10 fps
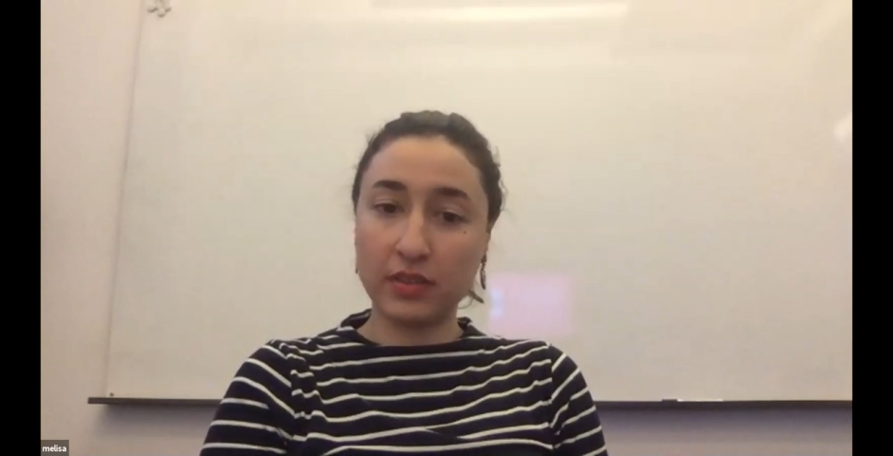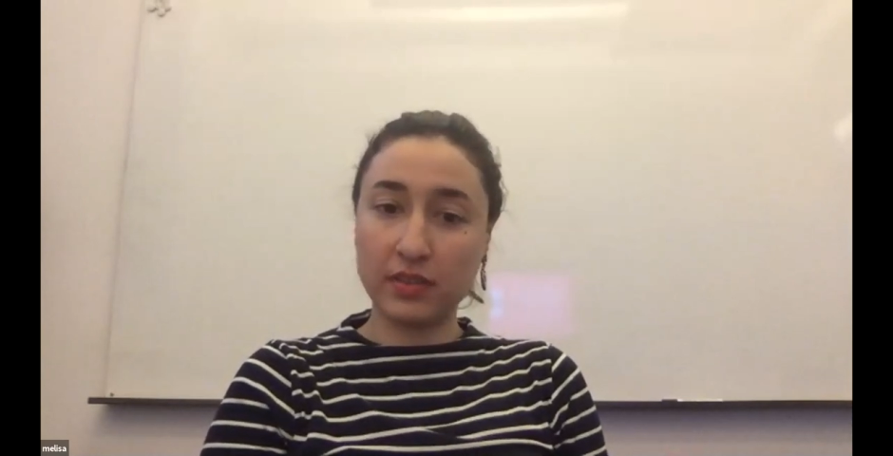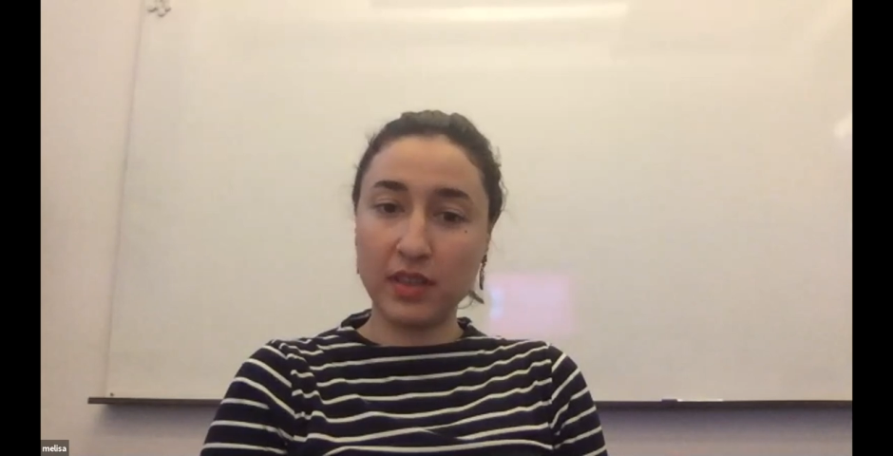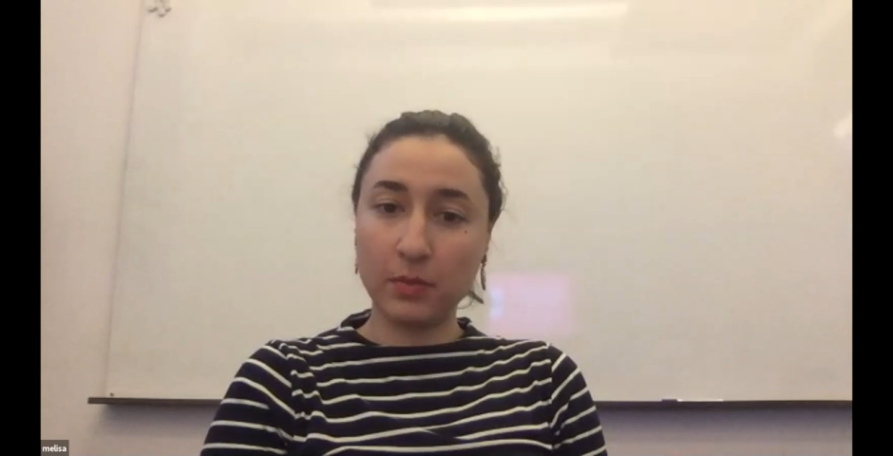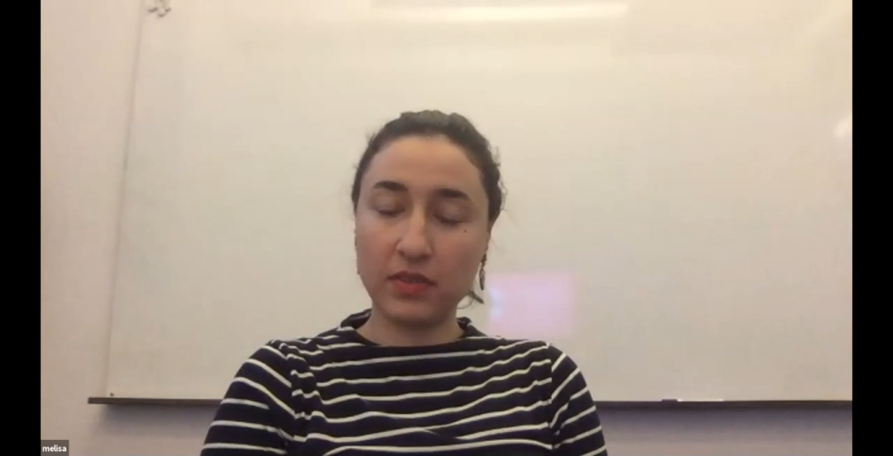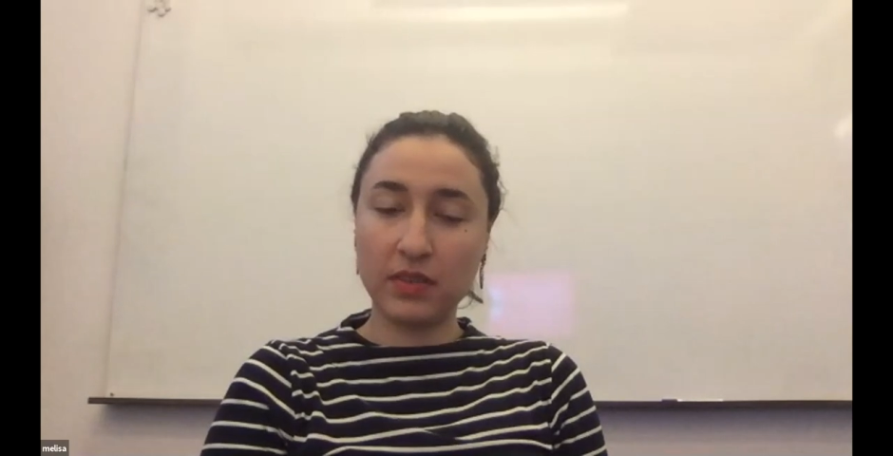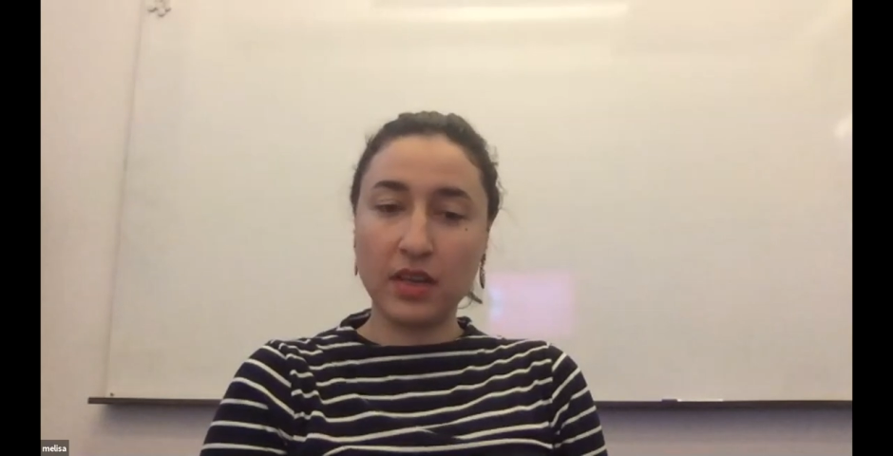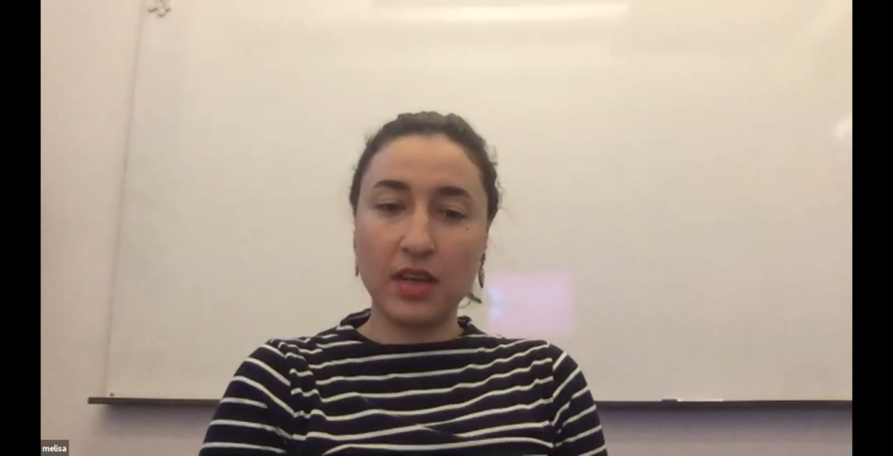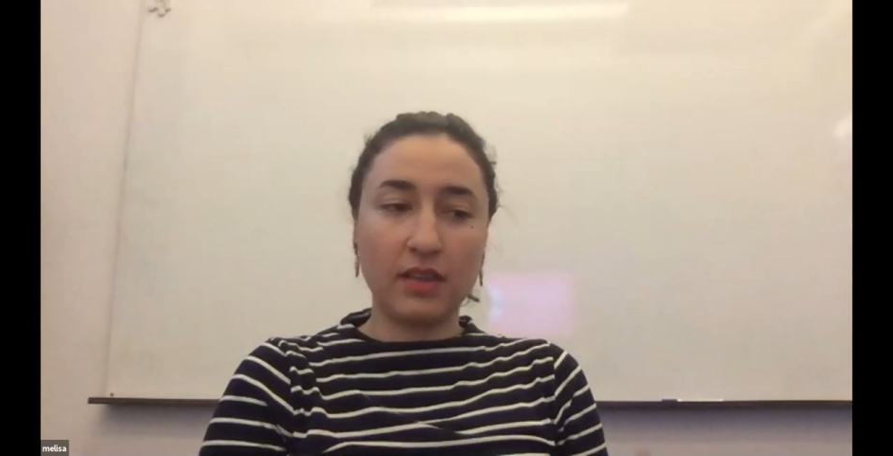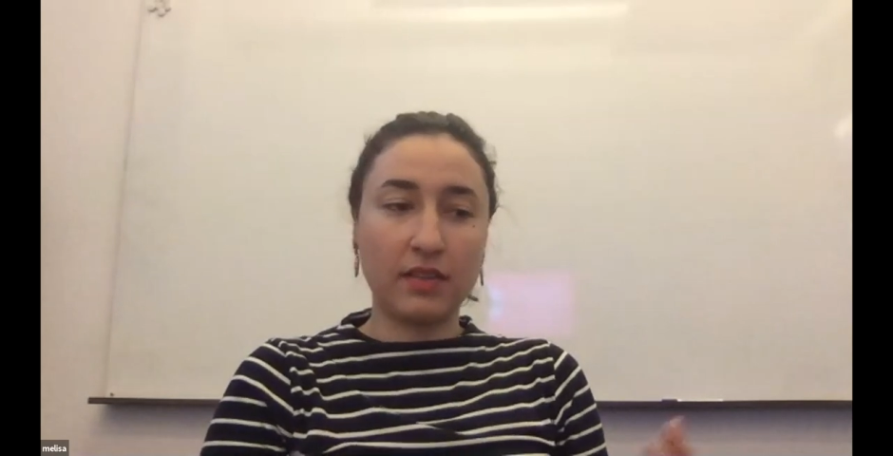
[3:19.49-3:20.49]
teams
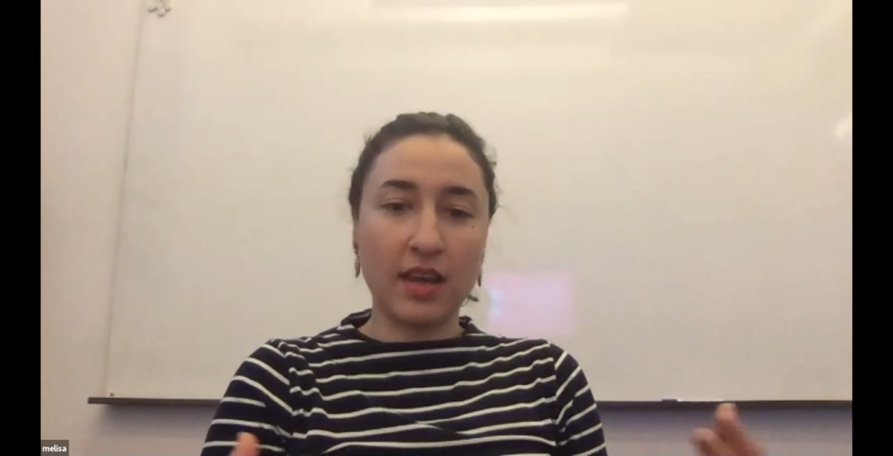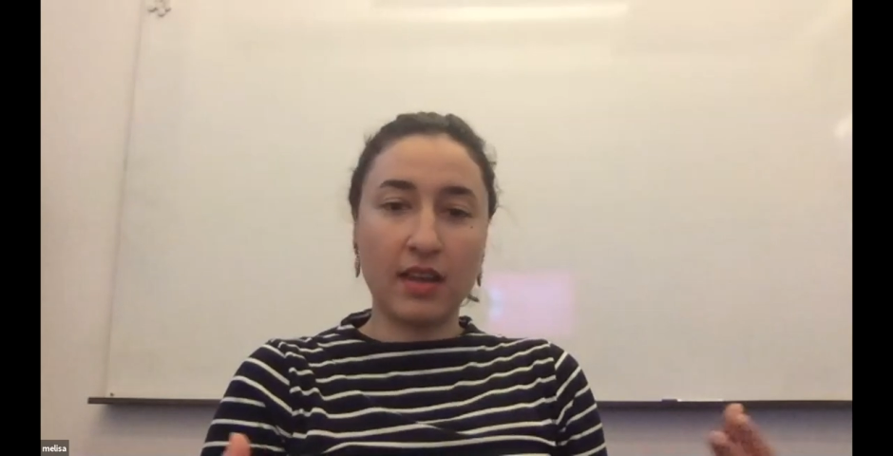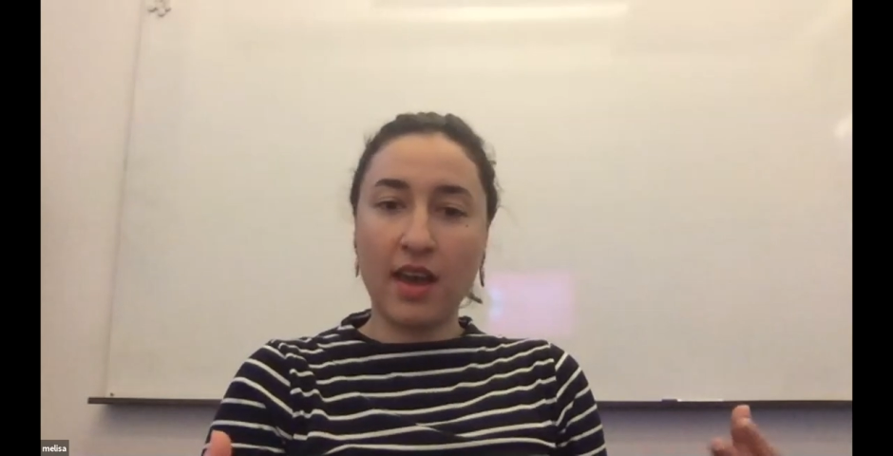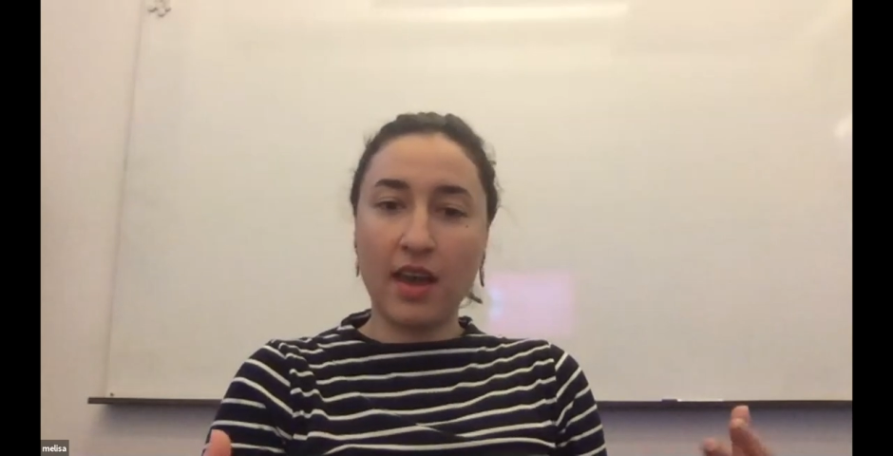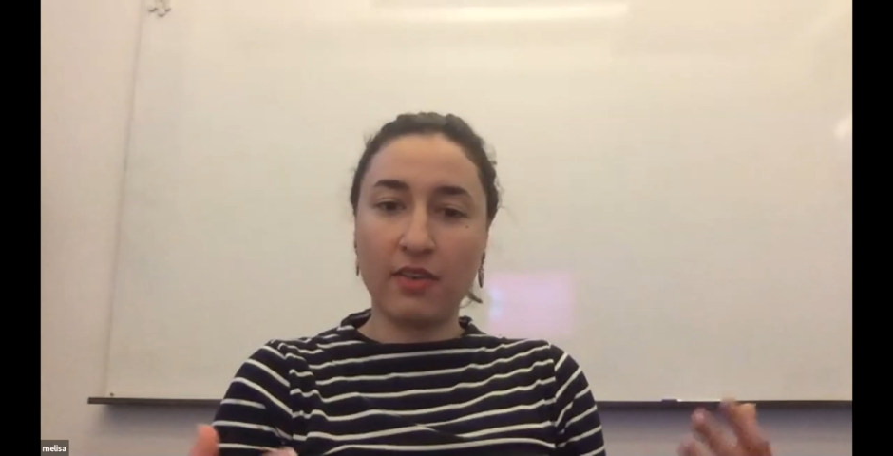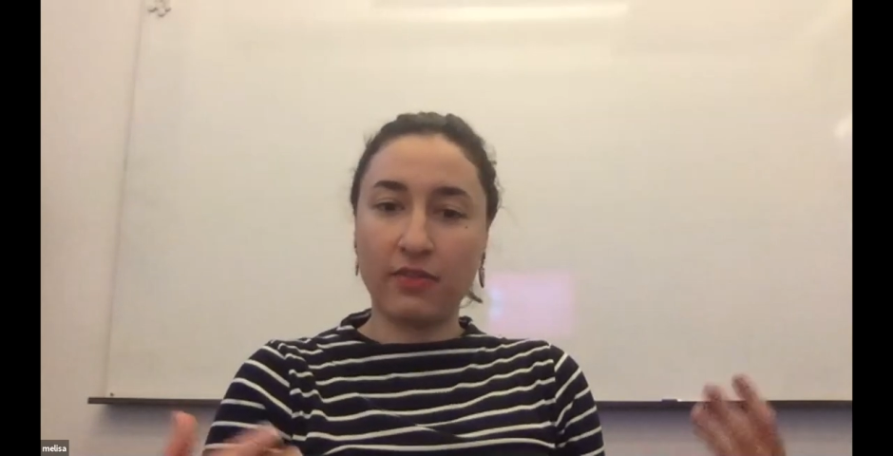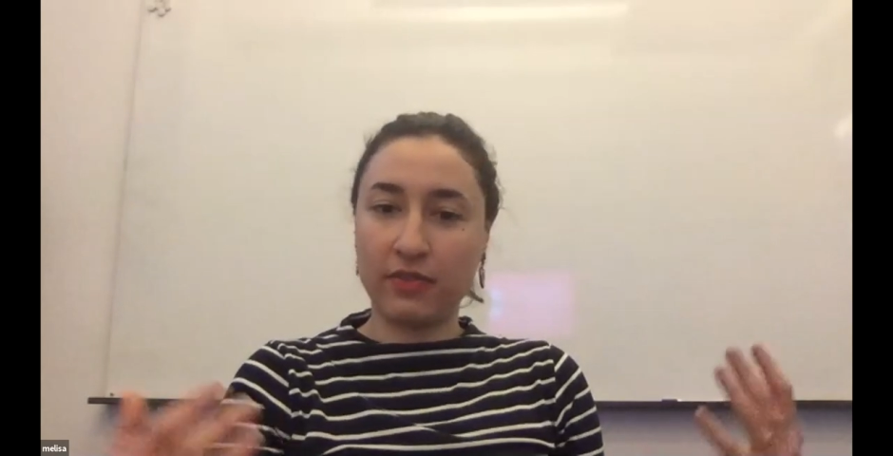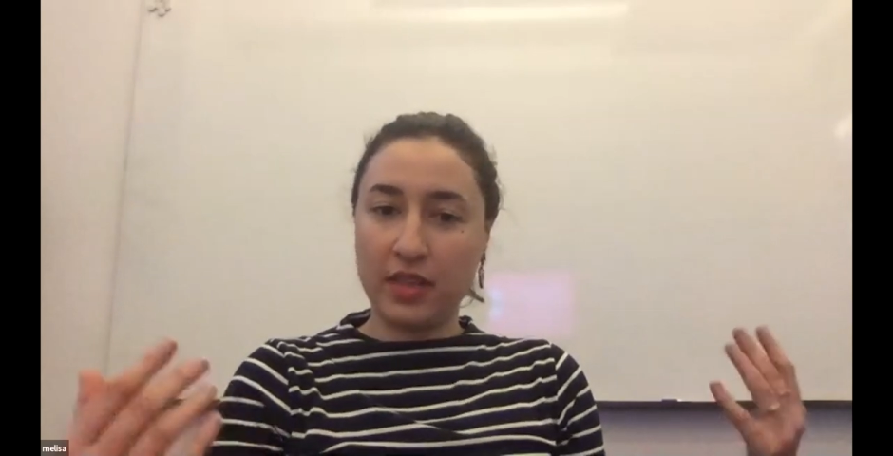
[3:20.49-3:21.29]
that have